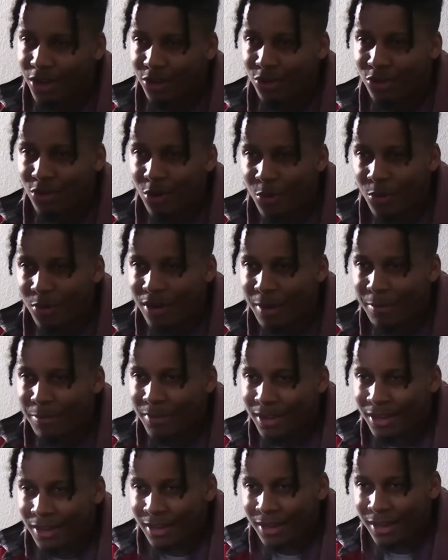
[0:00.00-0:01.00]
You know what I
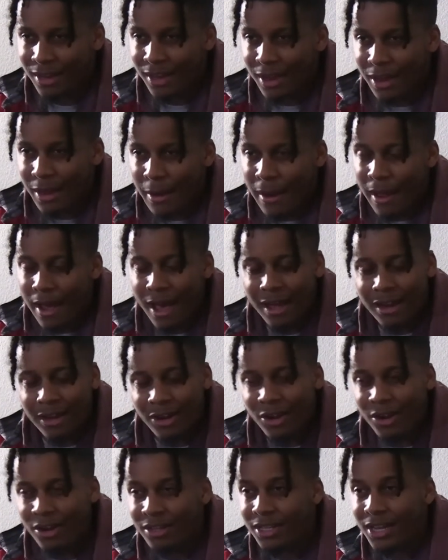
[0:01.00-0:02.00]
mean? Yeah, yeah. I
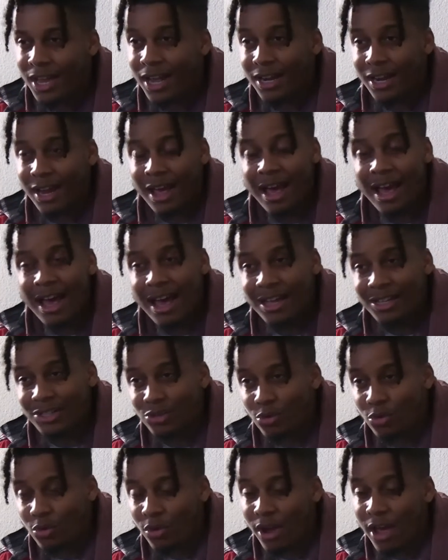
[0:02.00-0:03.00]
learned that in high
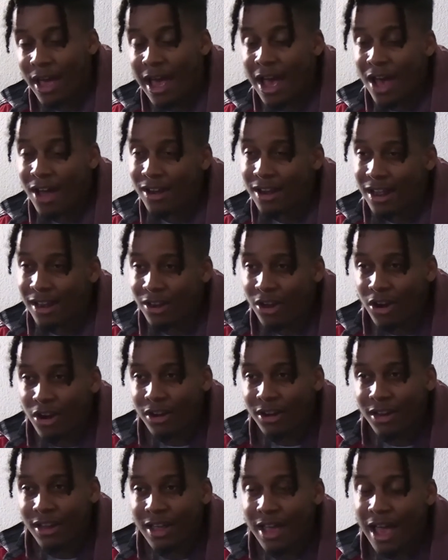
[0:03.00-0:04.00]
school. How did I
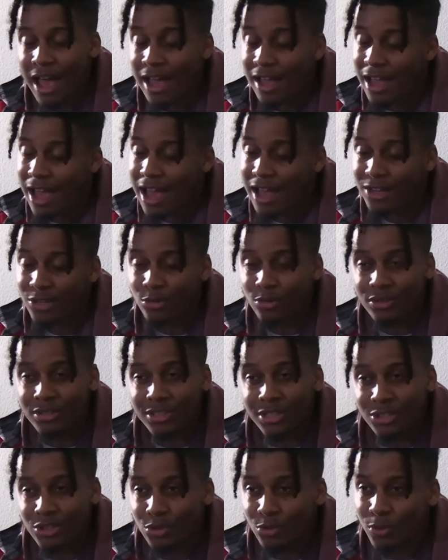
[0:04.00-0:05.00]
learn it? I got into a
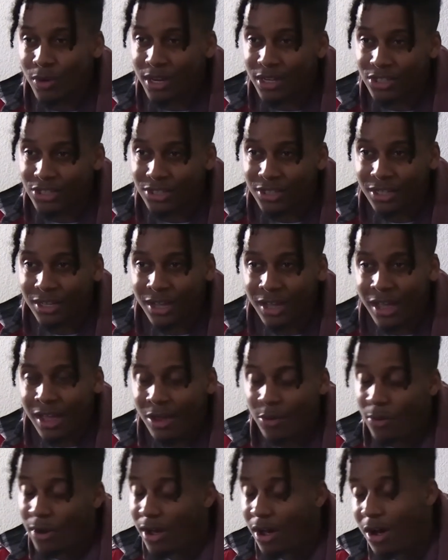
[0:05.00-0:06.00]
situation.
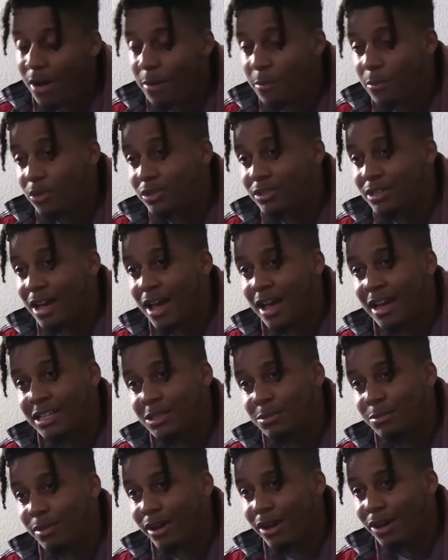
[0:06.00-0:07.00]
I almost got
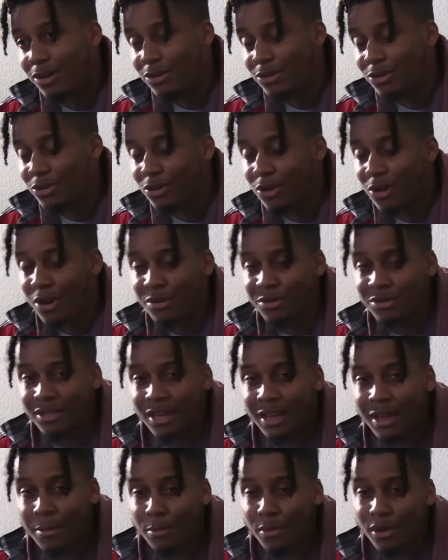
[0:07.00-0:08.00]
expelled, you know what I'm
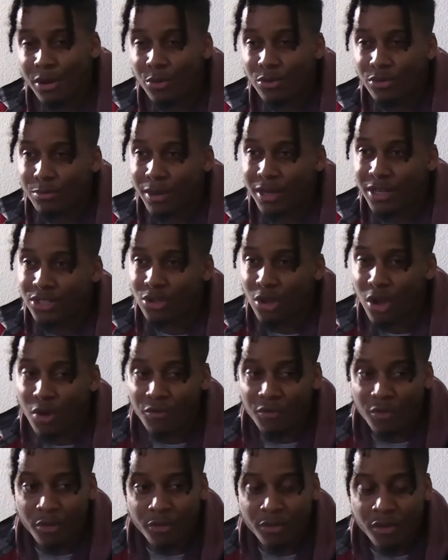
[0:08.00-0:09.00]
saying? But it was based
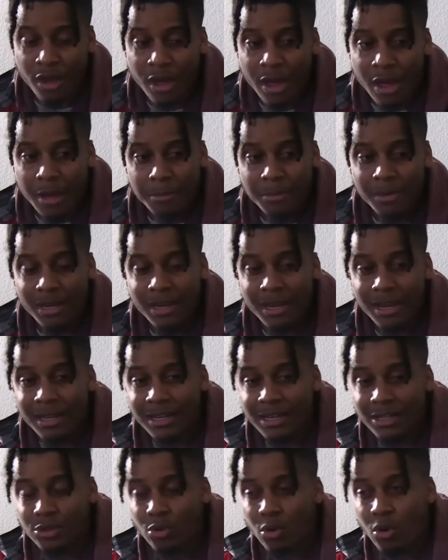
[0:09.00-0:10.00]
off of me
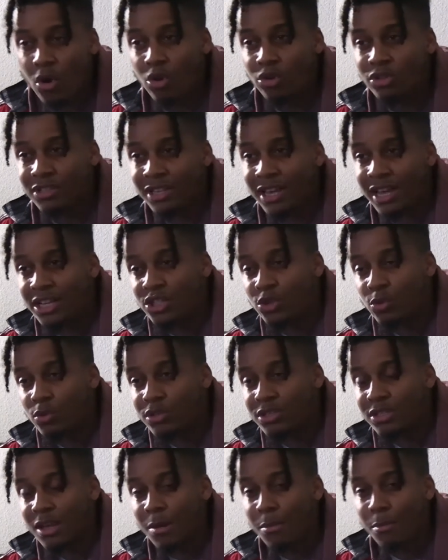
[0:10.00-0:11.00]
getting into an altercation
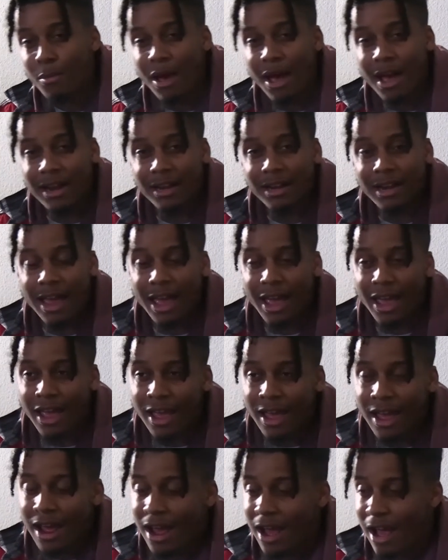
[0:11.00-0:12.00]
with somebody
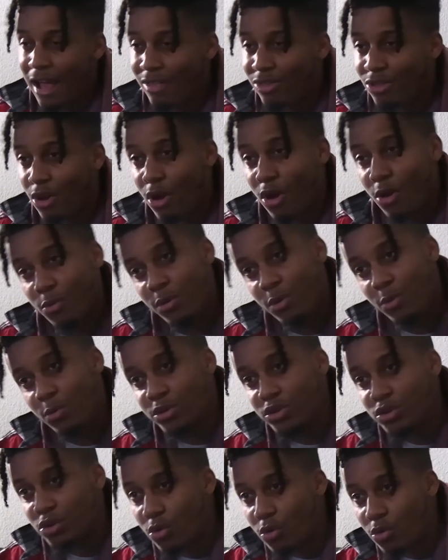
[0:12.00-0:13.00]
that I thought we
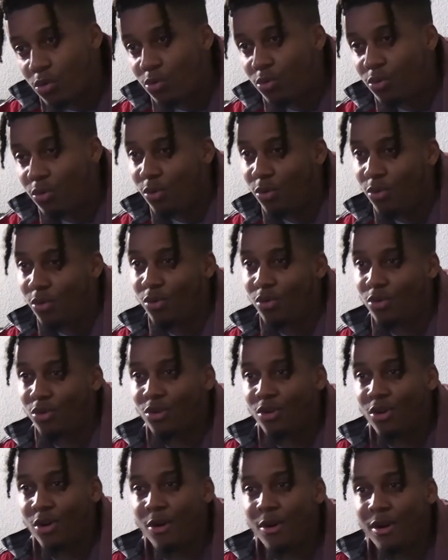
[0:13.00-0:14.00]
was cool.
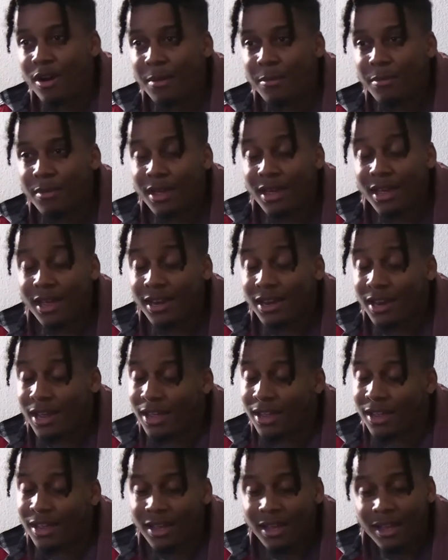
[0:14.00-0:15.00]
You know what I mean? Yeah,
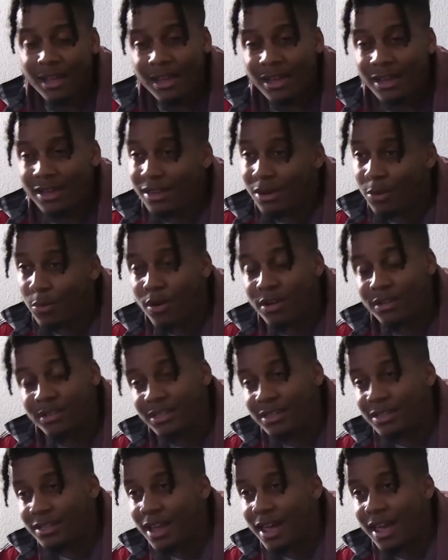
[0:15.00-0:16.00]
yeah, And it
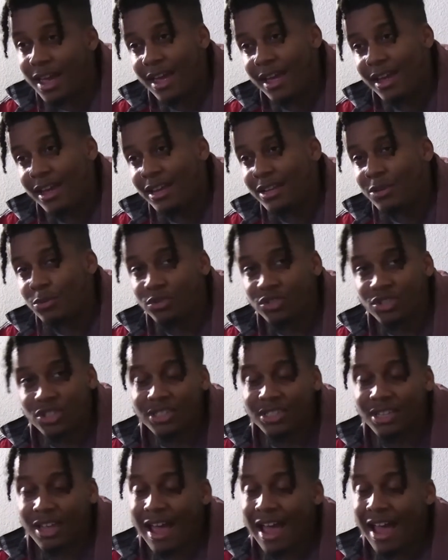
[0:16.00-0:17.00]
wasn't that. It was
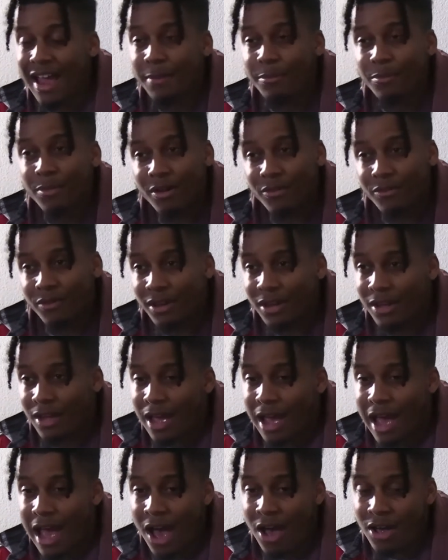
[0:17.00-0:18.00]
just the hype of it.
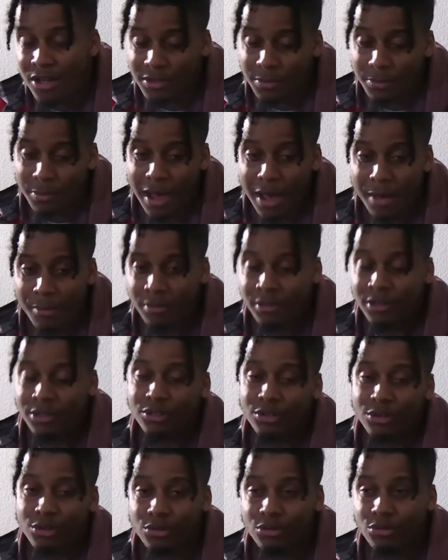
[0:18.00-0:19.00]
I was a
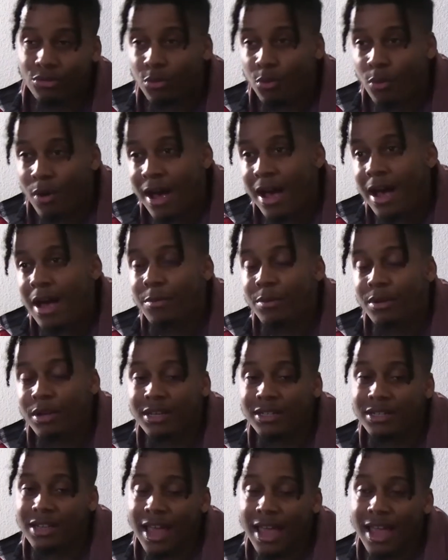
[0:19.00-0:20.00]
popular dude. Why?
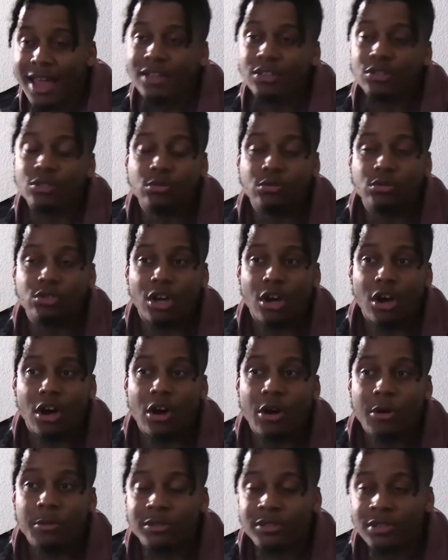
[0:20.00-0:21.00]
Because I had two
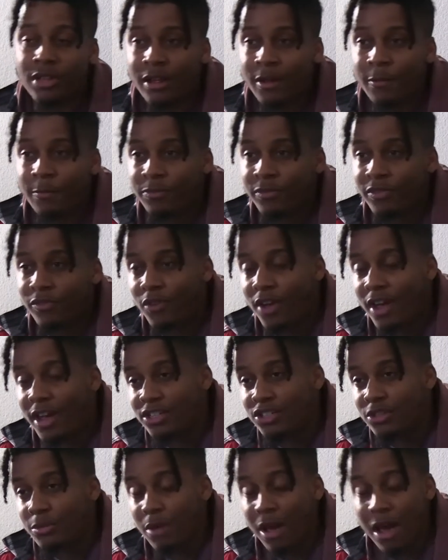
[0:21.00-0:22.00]
jobs.
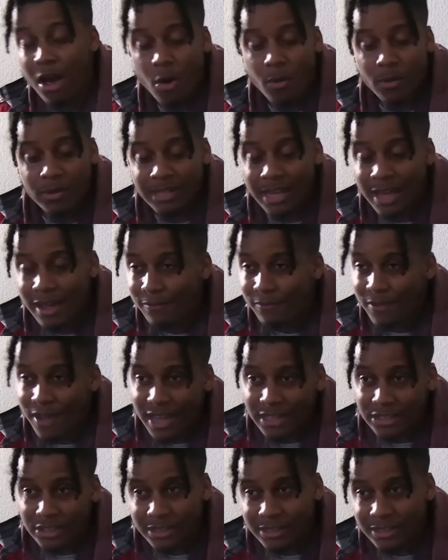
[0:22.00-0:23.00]
Fashion, I always had
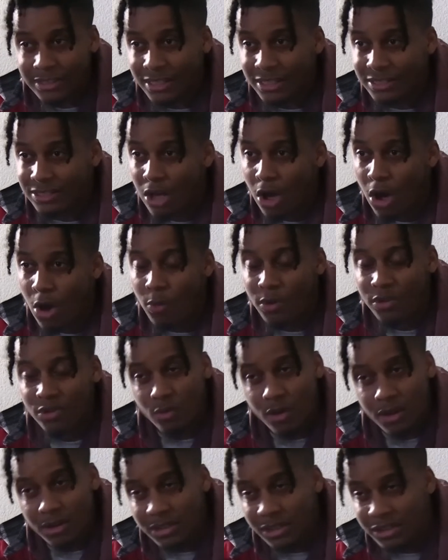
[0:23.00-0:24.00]
fashion sense. I always
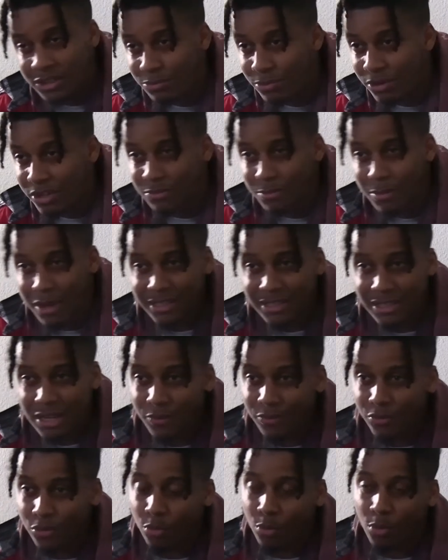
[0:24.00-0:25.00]
wanted to express
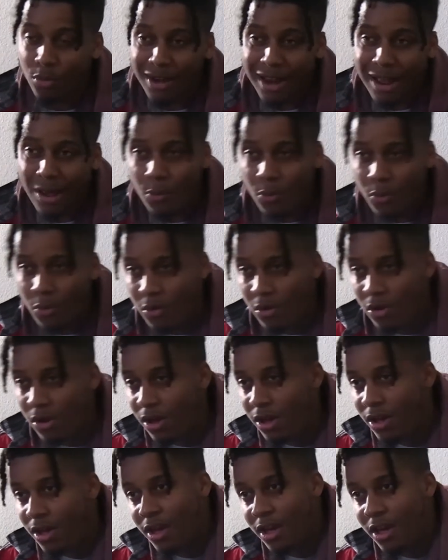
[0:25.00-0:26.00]
myself through what I
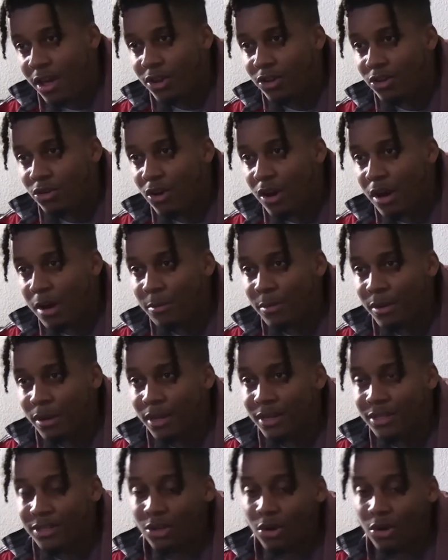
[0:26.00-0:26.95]
wore. You know what I mean?